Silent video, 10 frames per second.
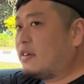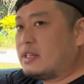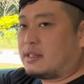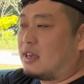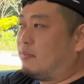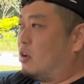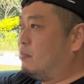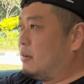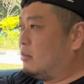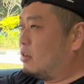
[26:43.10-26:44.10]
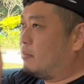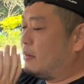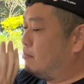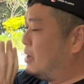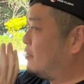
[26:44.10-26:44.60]
in Singapore,
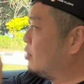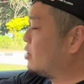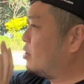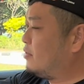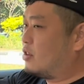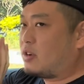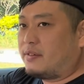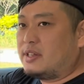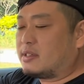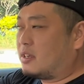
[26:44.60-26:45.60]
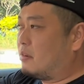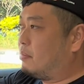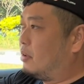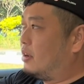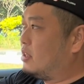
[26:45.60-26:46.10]
before we go, if you're a driver in
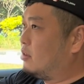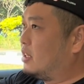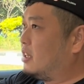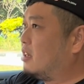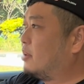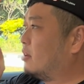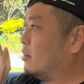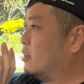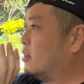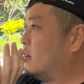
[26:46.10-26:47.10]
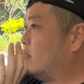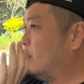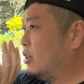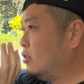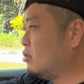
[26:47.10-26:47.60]
Singapore and you're thinking about
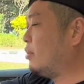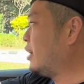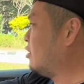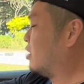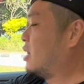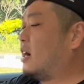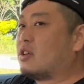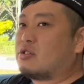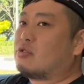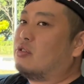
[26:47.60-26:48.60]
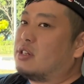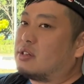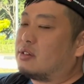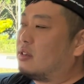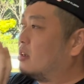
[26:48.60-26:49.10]
renewing your car
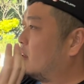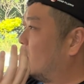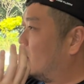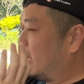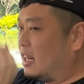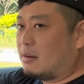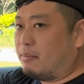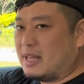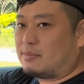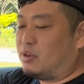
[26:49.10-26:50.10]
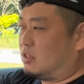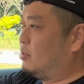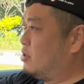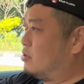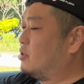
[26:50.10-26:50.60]
insurance or getting the best
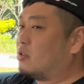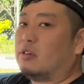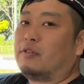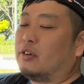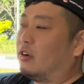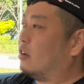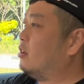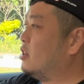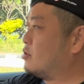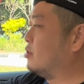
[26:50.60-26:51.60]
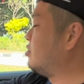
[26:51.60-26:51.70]
possible insurance quote for your insurance